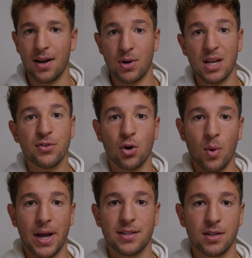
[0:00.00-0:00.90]
relieve your
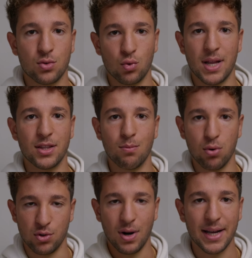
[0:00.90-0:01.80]
weight to let the
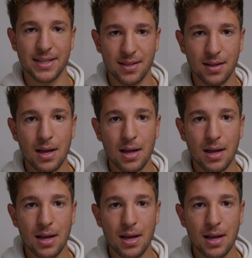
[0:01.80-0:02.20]
board rise,